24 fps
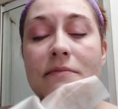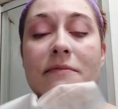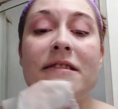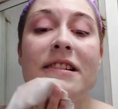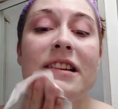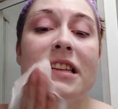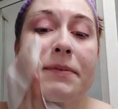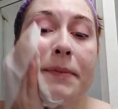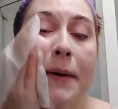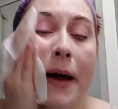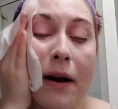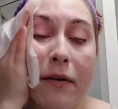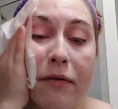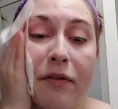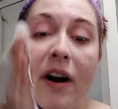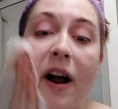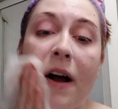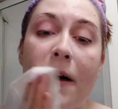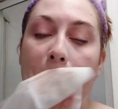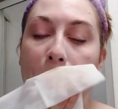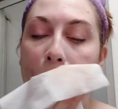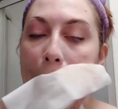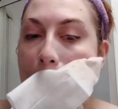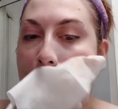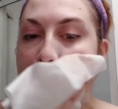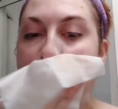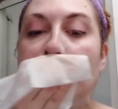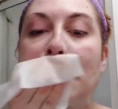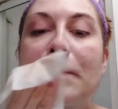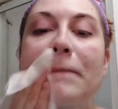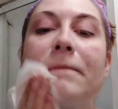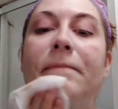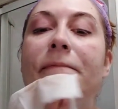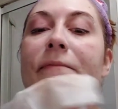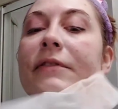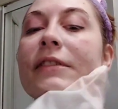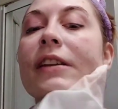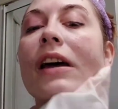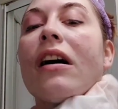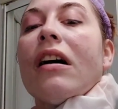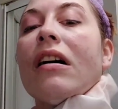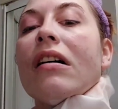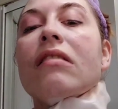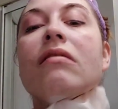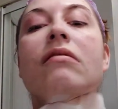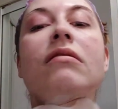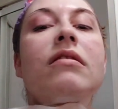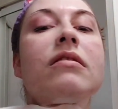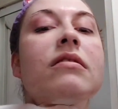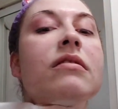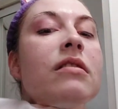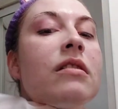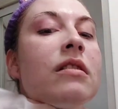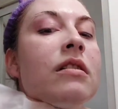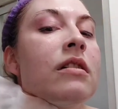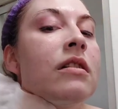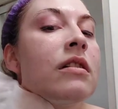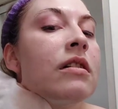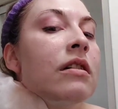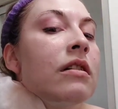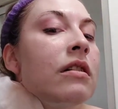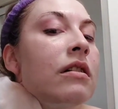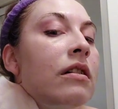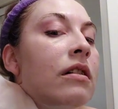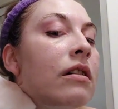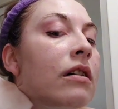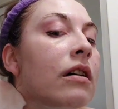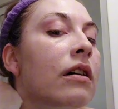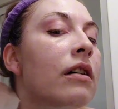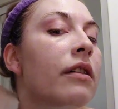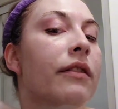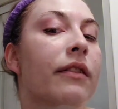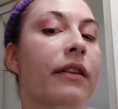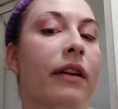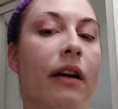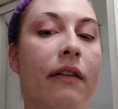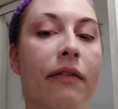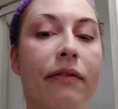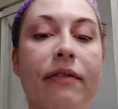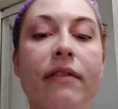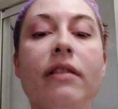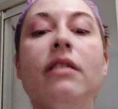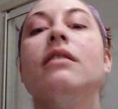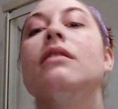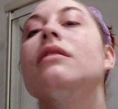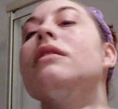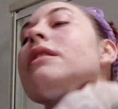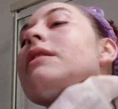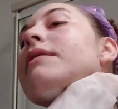and it's bad for others. So definitely